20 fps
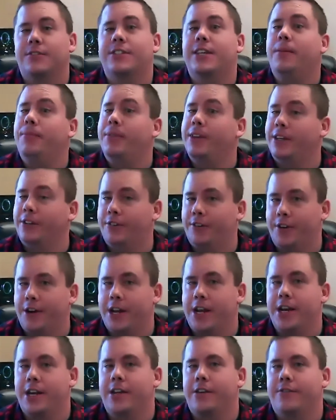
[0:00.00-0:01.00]
of something
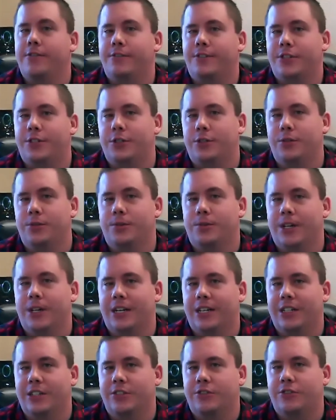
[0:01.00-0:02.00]
creative to
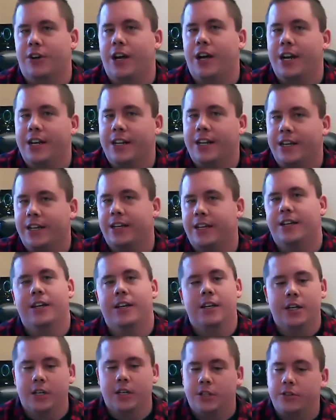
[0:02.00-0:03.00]
uh, try to
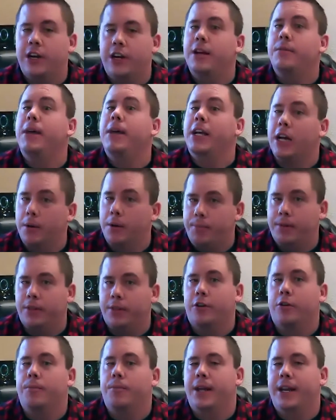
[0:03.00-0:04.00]
try to make up a
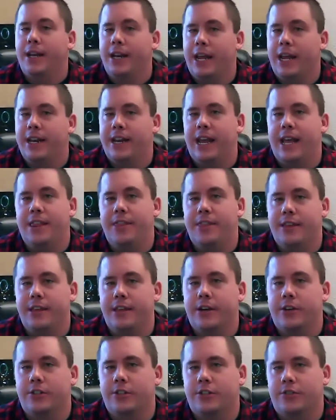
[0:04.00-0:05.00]
little bit and end, end the
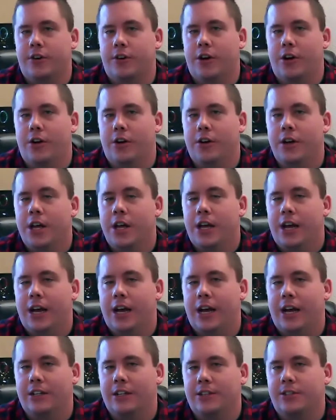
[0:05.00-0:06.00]
year strong.
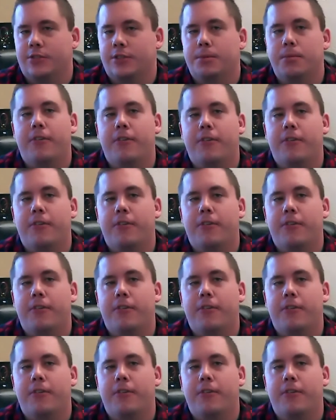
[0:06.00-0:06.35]
Uh, so some